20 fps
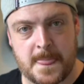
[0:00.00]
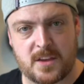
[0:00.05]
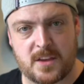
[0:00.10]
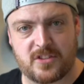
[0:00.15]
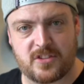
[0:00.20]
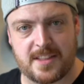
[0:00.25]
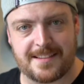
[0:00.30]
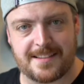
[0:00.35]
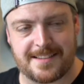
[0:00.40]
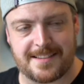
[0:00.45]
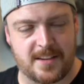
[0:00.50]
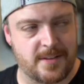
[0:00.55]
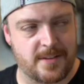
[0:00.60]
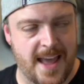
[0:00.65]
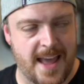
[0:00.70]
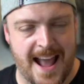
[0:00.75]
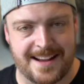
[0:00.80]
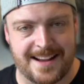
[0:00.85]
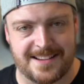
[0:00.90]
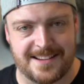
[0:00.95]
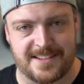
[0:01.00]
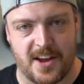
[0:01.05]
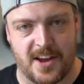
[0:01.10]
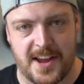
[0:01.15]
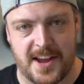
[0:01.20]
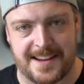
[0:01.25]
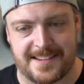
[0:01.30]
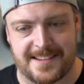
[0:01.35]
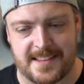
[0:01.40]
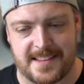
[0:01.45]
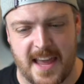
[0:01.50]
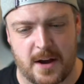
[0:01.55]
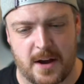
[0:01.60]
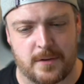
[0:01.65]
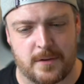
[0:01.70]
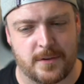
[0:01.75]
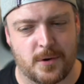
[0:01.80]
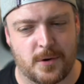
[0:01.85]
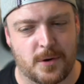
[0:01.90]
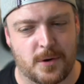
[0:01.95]
So there's still that anxiety there
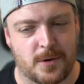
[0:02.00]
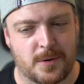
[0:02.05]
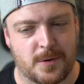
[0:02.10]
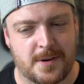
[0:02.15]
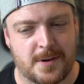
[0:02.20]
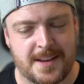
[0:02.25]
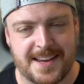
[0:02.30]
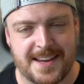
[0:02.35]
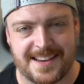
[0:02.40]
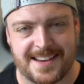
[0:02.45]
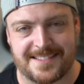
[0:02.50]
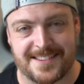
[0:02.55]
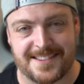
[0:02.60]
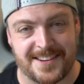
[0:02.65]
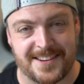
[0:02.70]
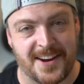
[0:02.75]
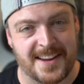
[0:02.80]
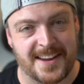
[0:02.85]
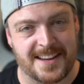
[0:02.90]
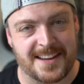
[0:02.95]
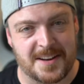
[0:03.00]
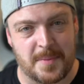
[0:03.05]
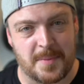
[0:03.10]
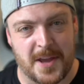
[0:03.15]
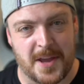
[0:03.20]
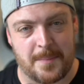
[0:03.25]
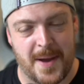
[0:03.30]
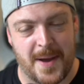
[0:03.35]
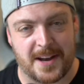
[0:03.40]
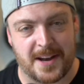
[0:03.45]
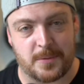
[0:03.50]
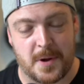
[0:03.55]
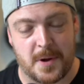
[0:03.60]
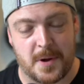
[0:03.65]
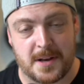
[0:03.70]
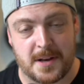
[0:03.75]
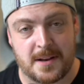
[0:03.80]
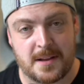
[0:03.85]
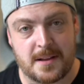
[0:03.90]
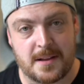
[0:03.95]
of, oh, is tonight going to be a bad
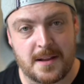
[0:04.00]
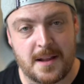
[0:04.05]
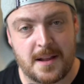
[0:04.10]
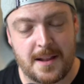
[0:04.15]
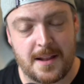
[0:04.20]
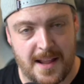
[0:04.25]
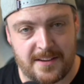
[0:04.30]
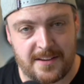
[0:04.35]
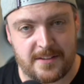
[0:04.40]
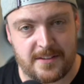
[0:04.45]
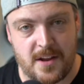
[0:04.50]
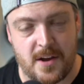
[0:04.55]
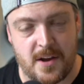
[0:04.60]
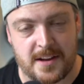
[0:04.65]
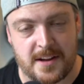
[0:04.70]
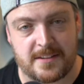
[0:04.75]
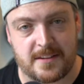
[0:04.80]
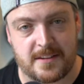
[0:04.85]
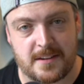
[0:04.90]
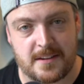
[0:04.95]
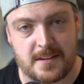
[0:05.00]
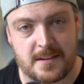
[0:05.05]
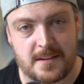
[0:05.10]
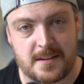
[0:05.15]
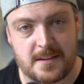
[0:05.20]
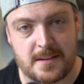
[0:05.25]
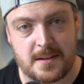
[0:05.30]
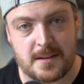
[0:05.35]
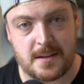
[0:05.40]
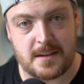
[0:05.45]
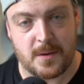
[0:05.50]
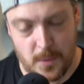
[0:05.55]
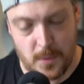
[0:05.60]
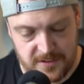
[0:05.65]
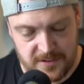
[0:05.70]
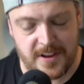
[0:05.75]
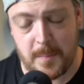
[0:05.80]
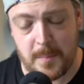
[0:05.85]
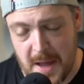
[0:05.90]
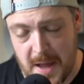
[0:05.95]
one? Last night
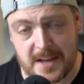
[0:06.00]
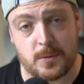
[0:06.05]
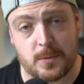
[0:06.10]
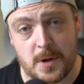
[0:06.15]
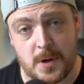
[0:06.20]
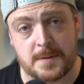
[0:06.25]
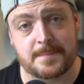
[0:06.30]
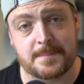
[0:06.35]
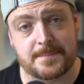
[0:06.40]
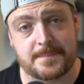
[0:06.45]
was a bad one.